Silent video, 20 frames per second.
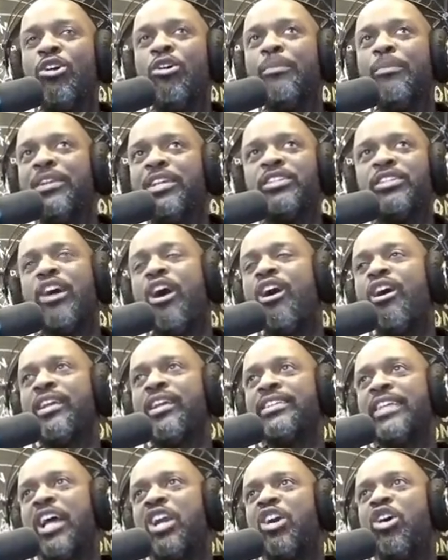and the dog is
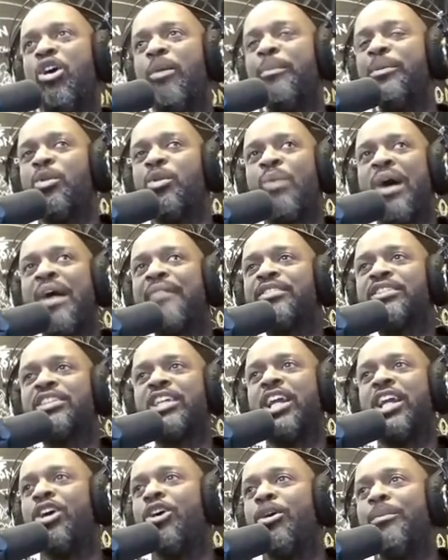at home, and the wife is at
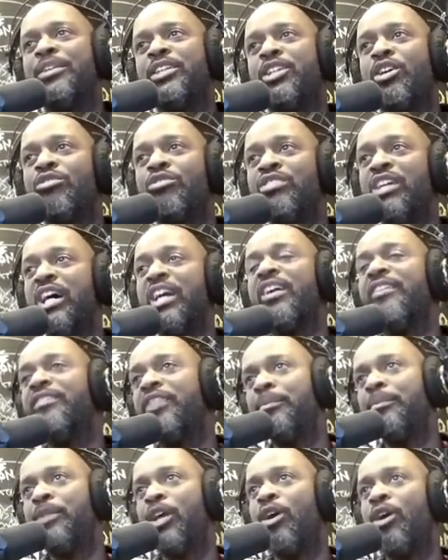home, and don't none of
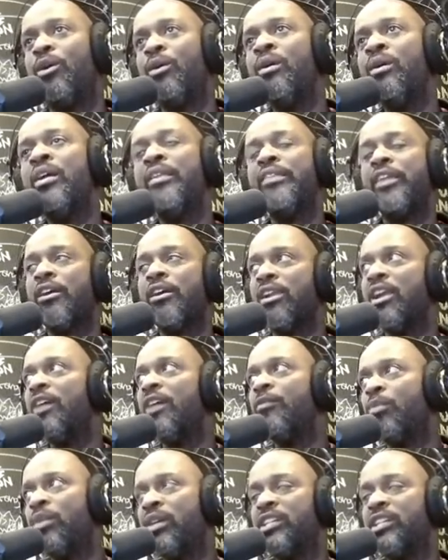them know their
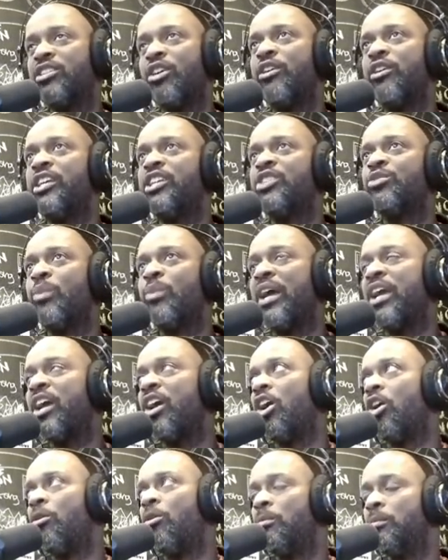loved one is on his way
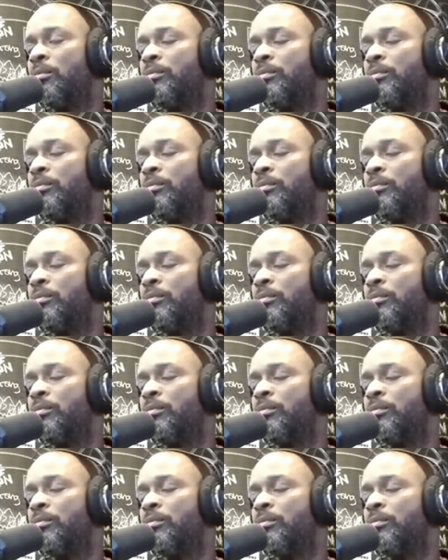home.